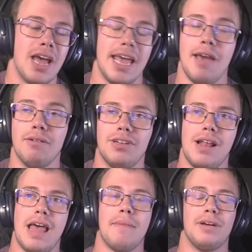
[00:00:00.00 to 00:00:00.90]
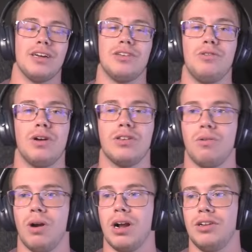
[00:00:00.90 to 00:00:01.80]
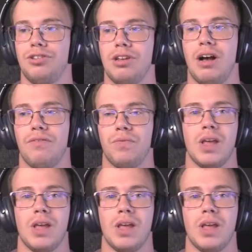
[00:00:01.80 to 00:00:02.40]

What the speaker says: He wants to dip because he wants to work on his stuff,